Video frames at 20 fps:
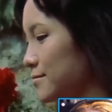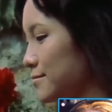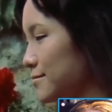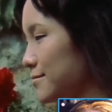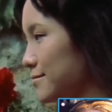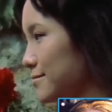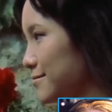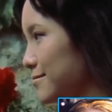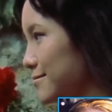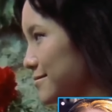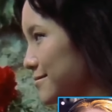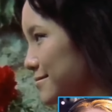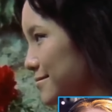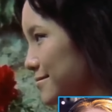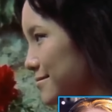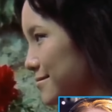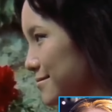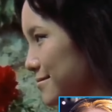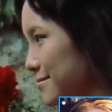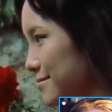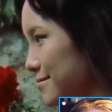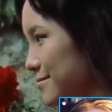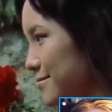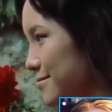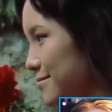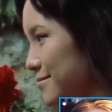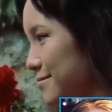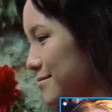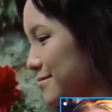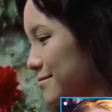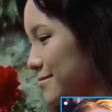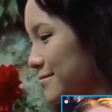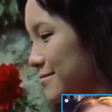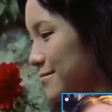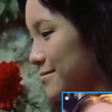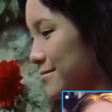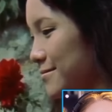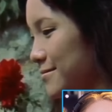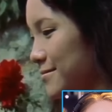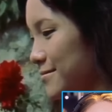
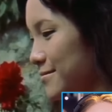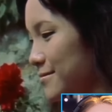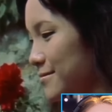This person isn't speaking.